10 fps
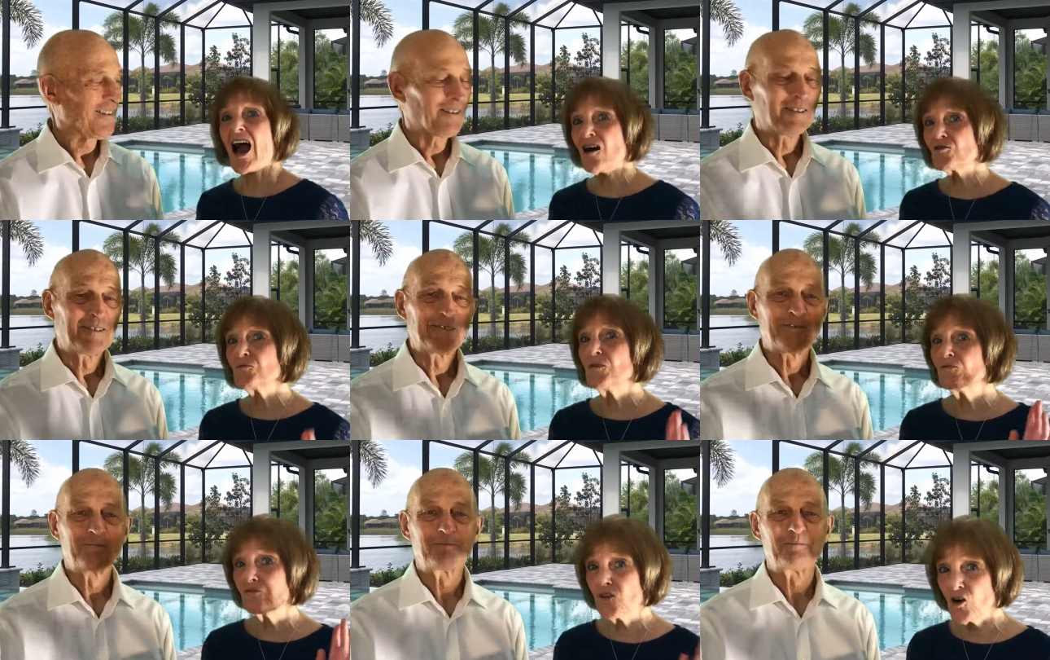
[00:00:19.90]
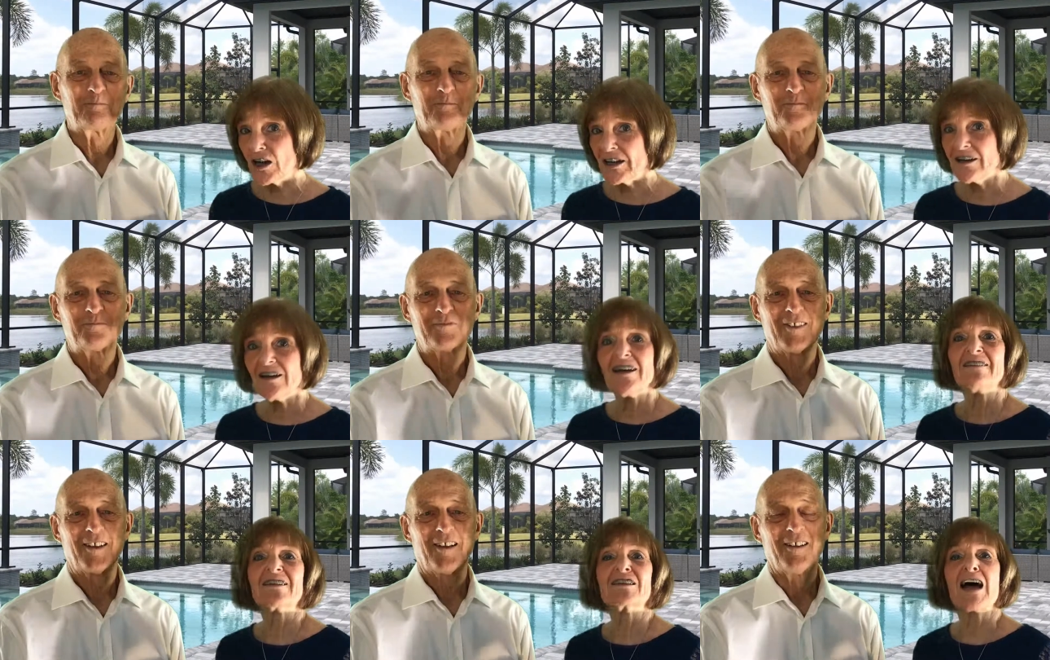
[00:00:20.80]
Speaker 1: How to Avoid
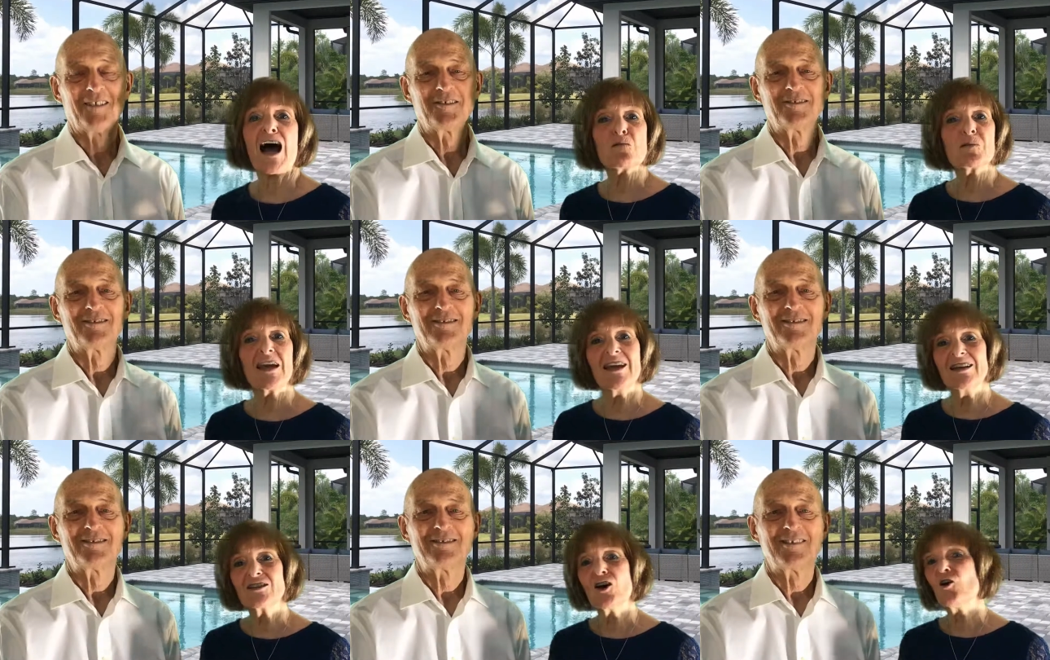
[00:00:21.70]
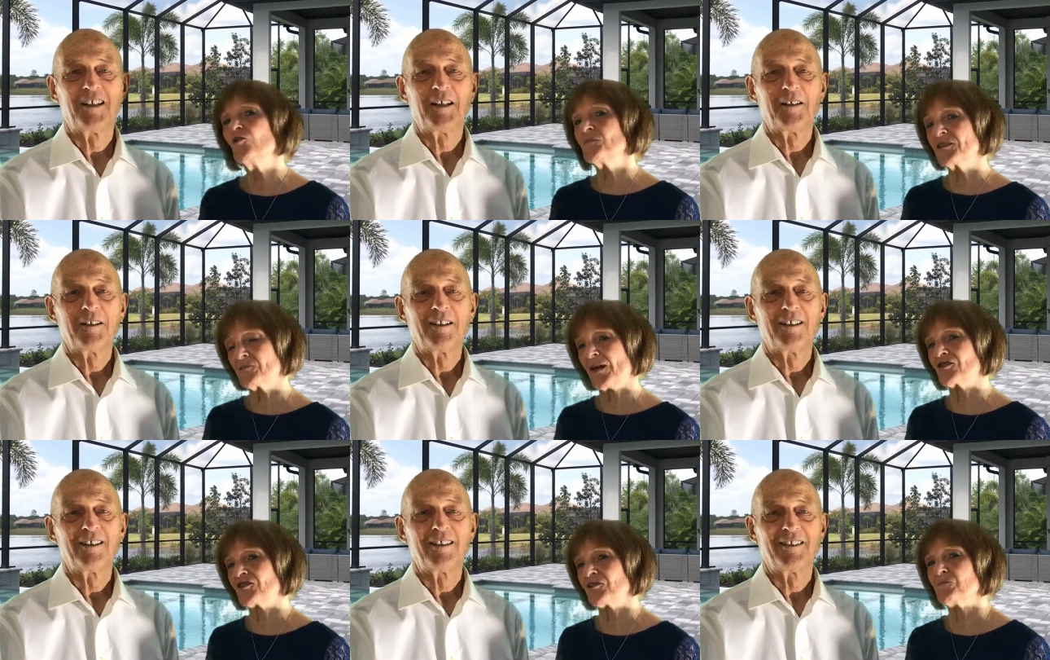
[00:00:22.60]
the Top 8 Home
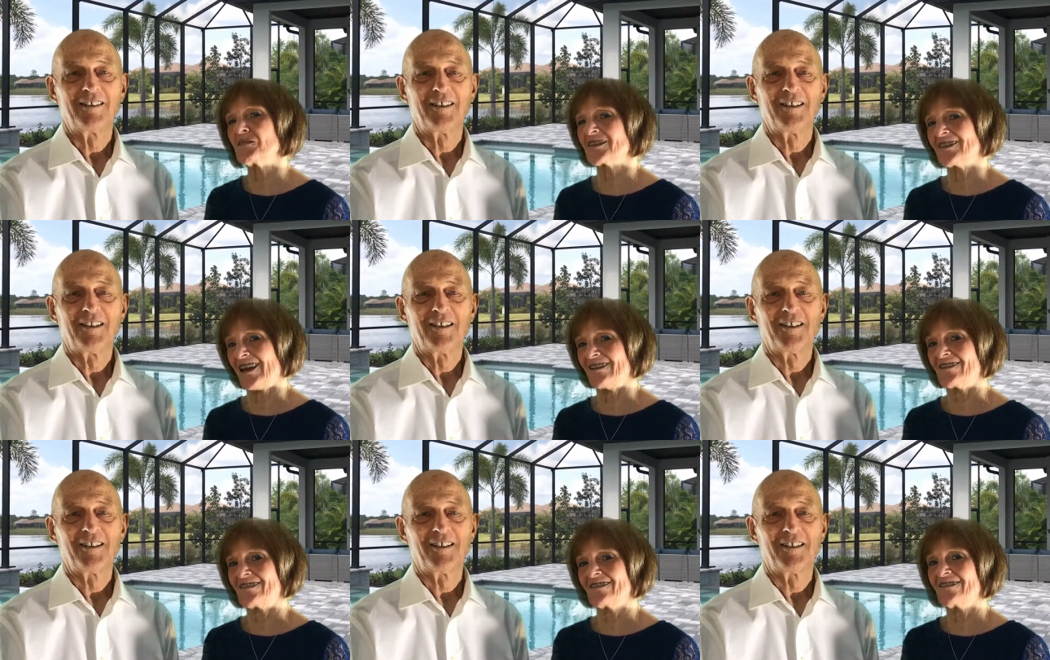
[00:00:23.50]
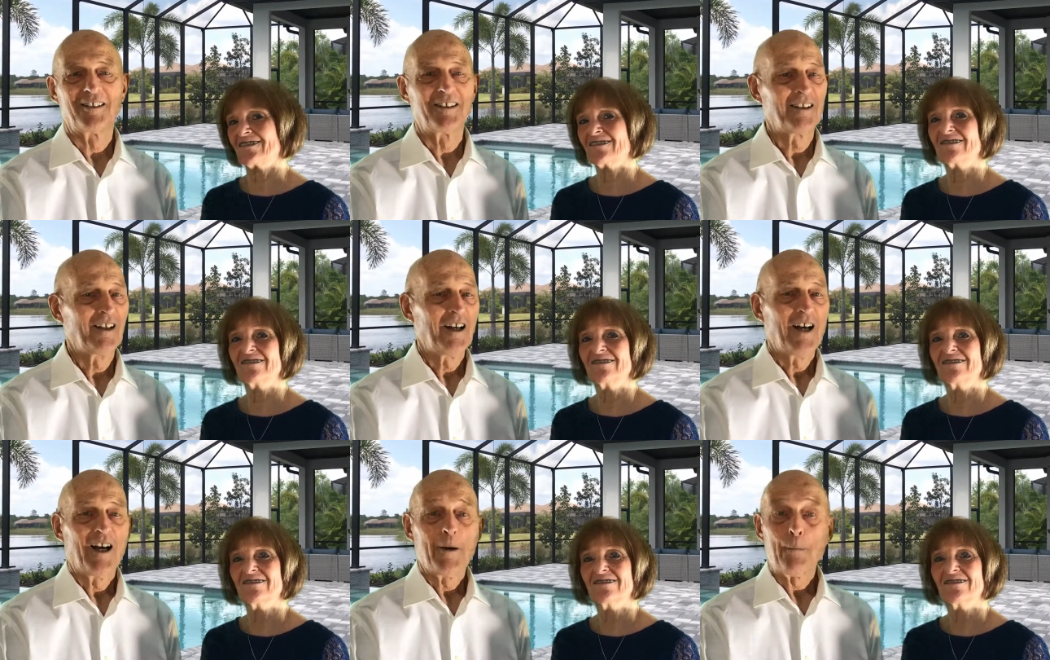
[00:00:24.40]
Inspection Mistakes.
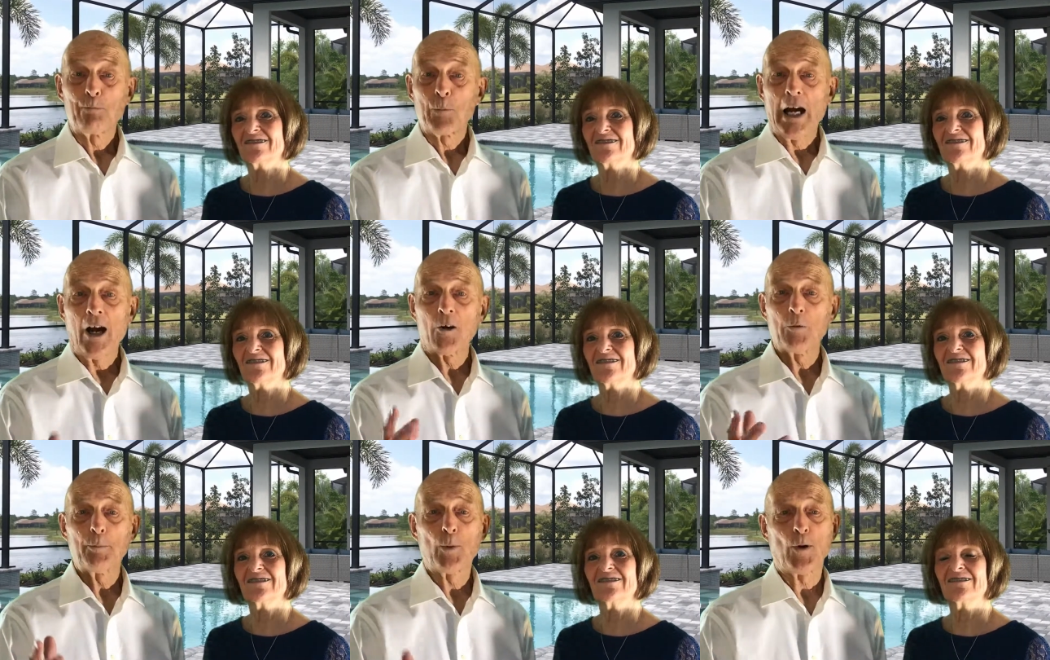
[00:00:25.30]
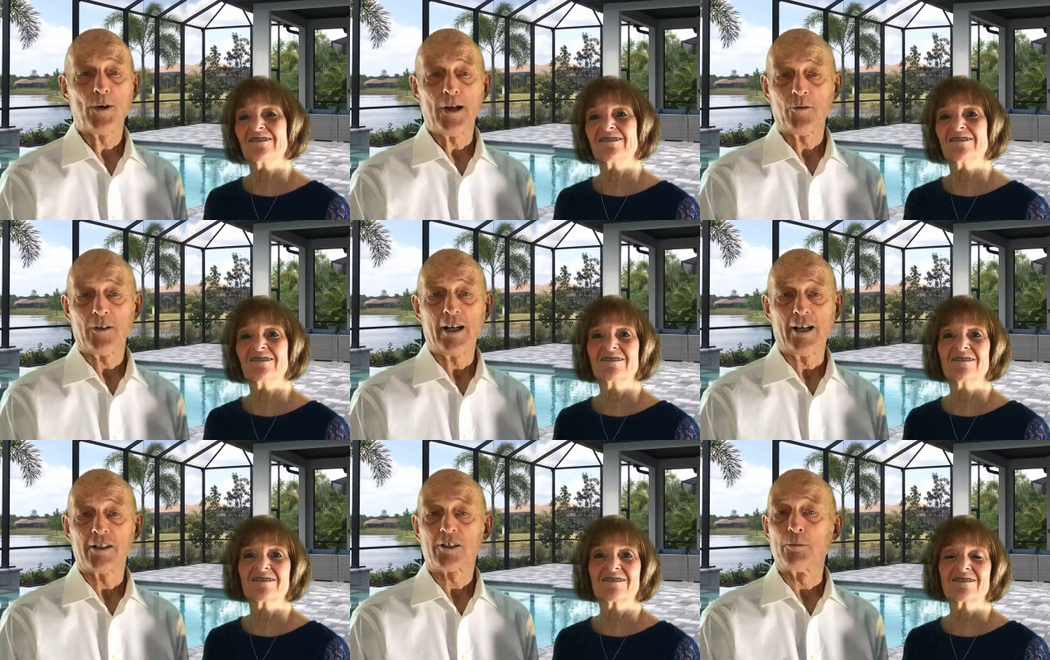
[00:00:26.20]
Speaker 2: Our report
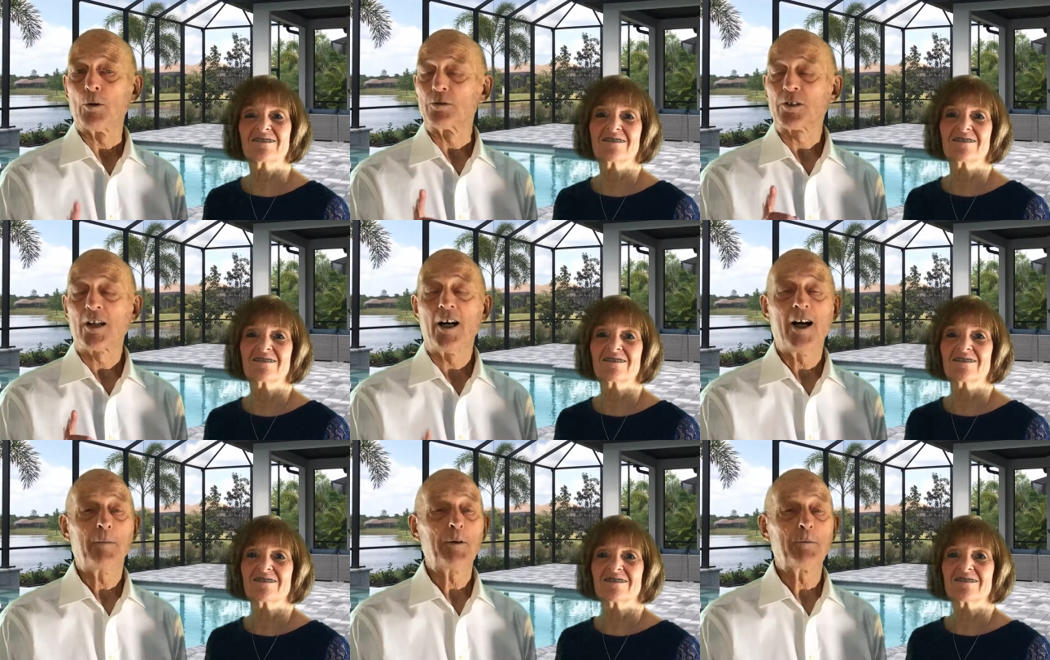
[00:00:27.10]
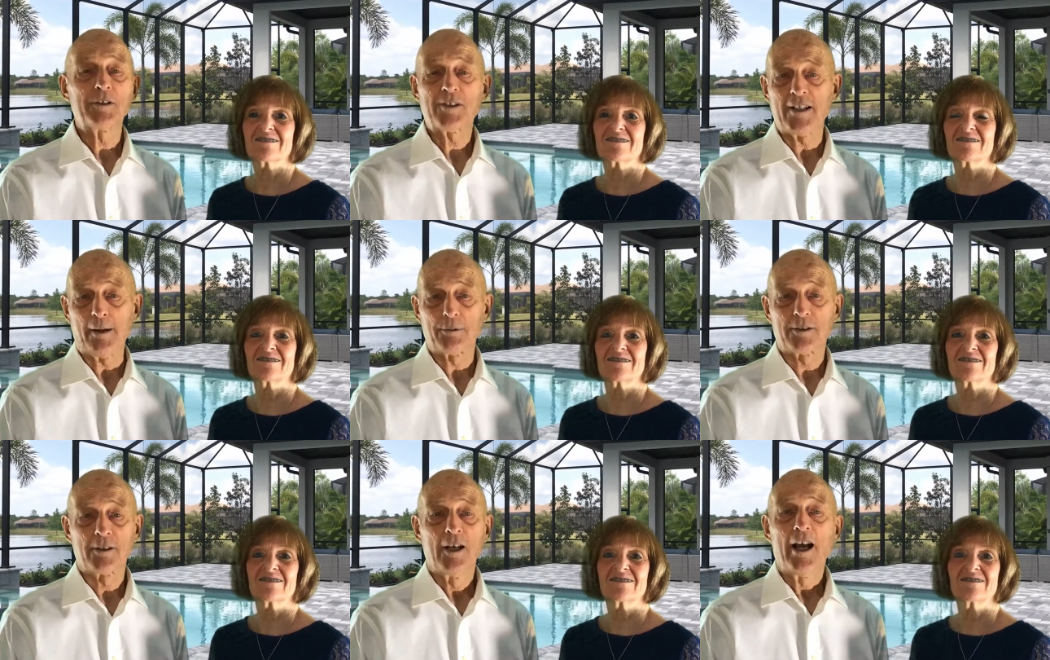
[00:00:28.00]
outlines the most common
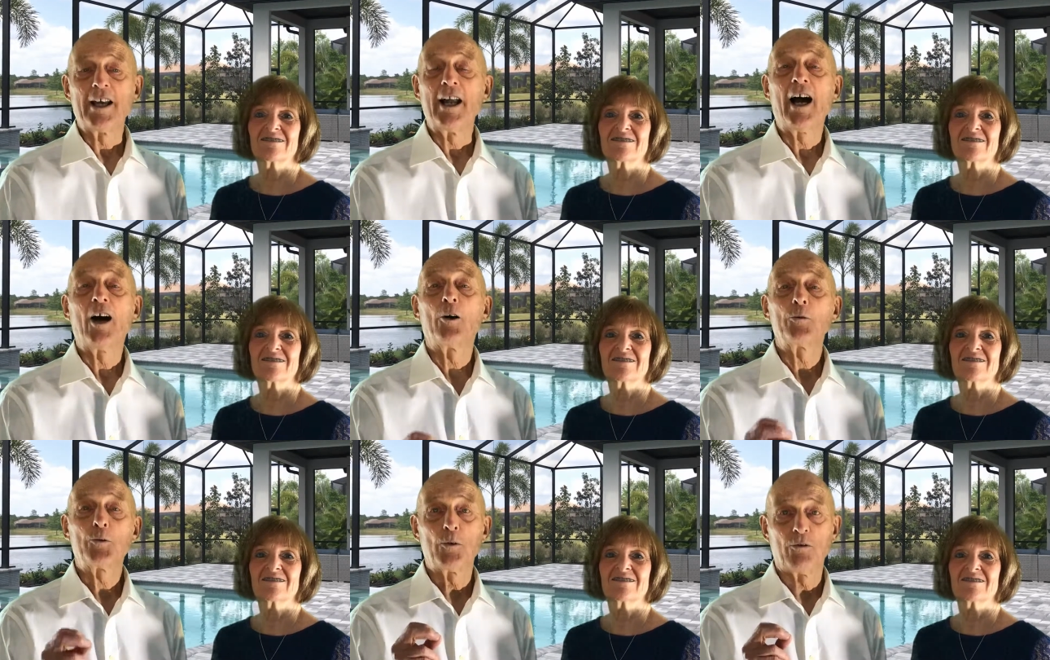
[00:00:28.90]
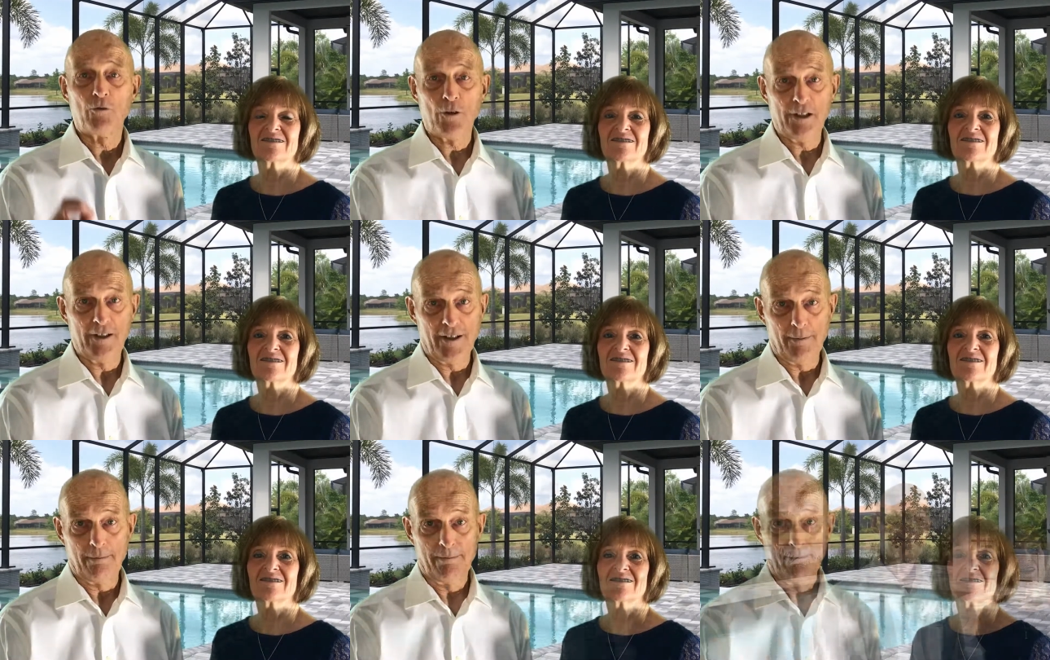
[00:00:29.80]
missteps and how to avoid them